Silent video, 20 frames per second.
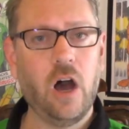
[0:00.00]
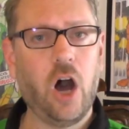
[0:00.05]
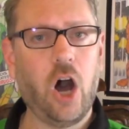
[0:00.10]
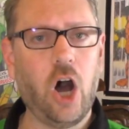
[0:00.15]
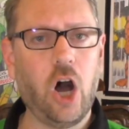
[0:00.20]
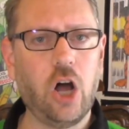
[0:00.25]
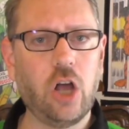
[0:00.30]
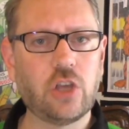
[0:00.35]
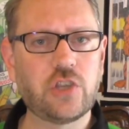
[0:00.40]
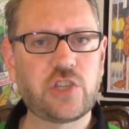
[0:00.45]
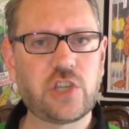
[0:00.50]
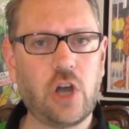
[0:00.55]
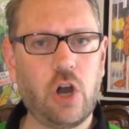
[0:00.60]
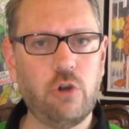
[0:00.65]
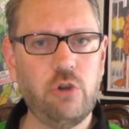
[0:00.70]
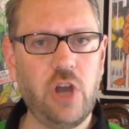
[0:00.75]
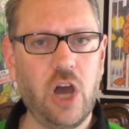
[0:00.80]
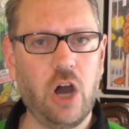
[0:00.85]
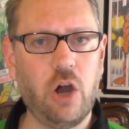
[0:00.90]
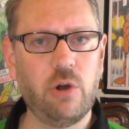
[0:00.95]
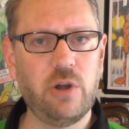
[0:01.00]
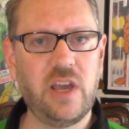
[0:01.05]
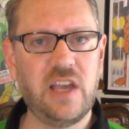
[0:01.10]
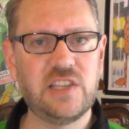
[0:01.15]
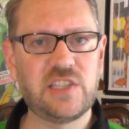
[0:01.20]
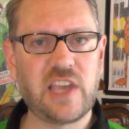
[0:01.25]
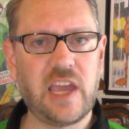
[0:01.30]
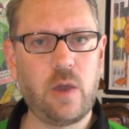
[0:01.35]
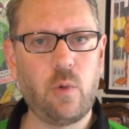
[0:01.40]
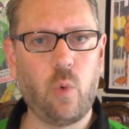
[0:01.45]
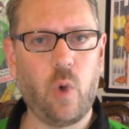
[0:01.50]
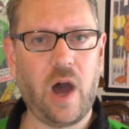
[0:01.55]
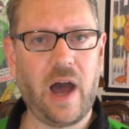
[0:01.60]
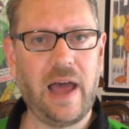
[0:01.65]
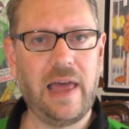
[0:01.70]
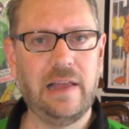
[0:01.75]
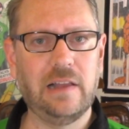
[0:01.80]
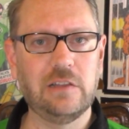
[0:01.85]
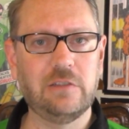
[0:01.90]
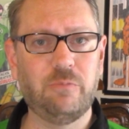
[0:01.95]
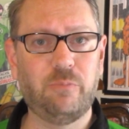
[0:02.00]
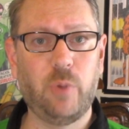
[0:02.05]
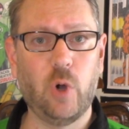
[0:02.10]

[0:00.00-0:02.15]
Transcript: also known as a wild